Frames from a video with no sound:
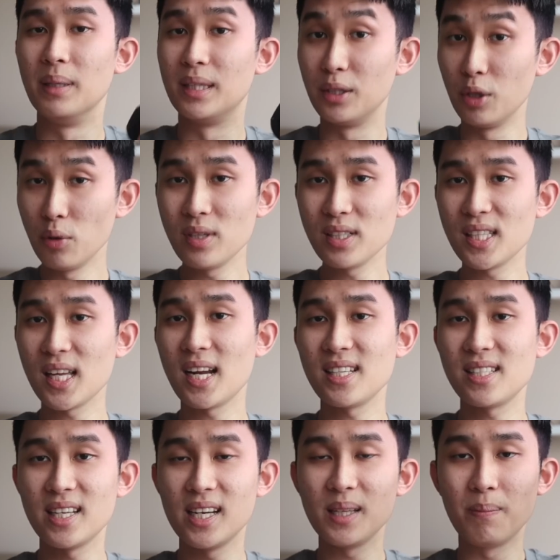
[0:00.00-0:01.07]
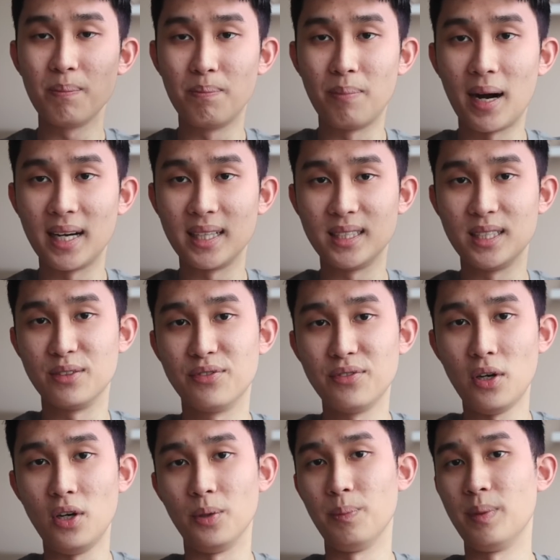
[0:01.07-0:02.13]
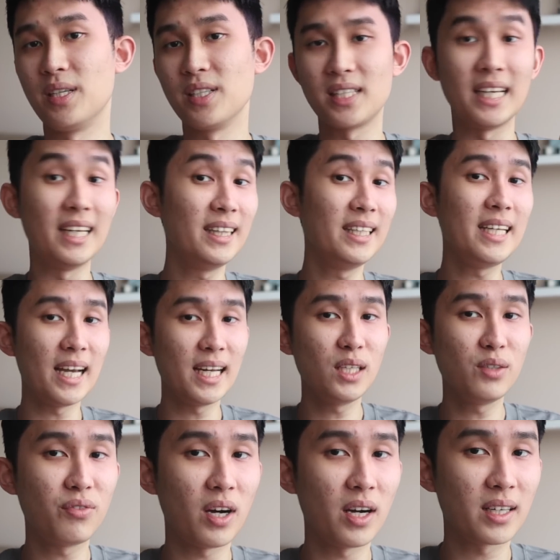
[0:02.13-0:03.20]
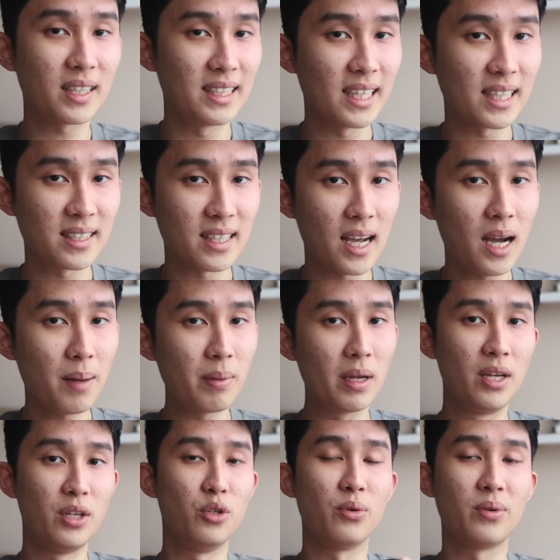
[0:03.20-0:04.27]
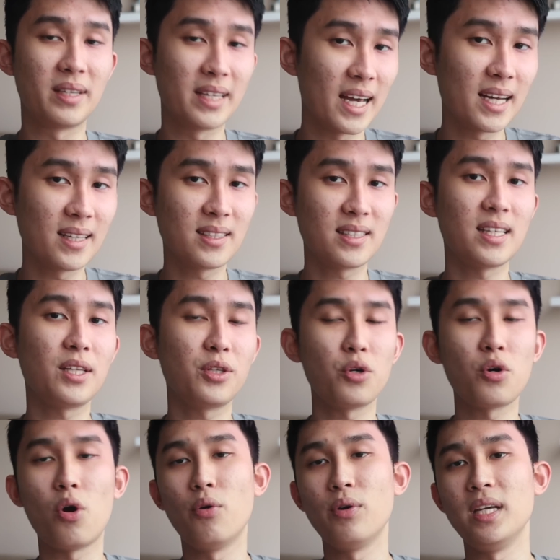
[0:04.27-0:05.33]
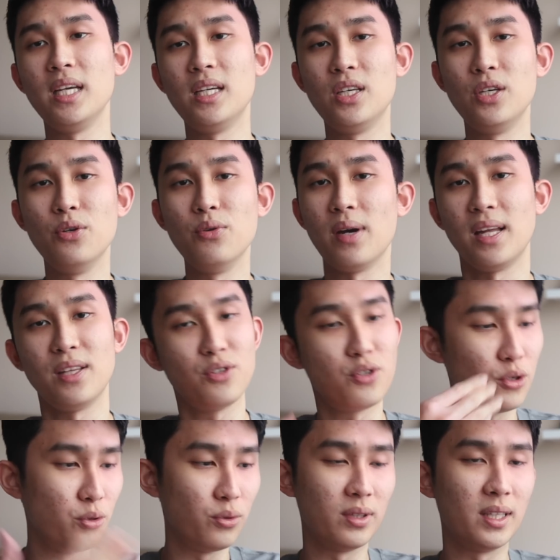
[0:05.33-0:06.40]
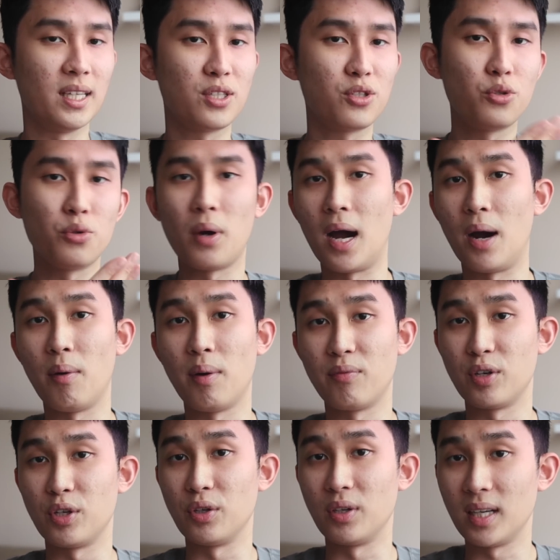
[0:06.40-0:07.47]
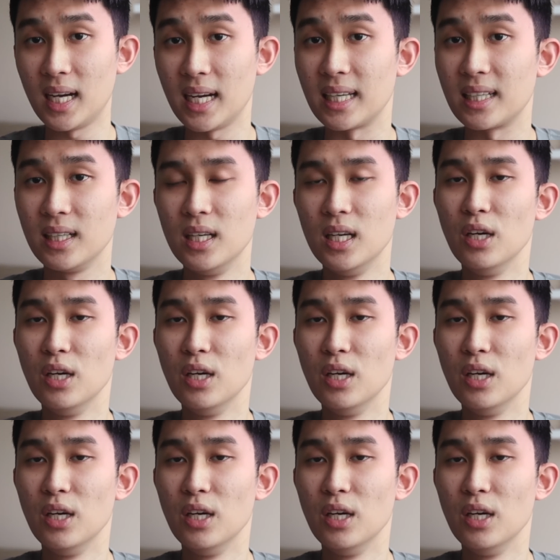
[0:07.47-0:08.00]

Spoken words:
But notice that I said by default, because in the Edifier Connect app, you can set your own EQ and tune this to however you like.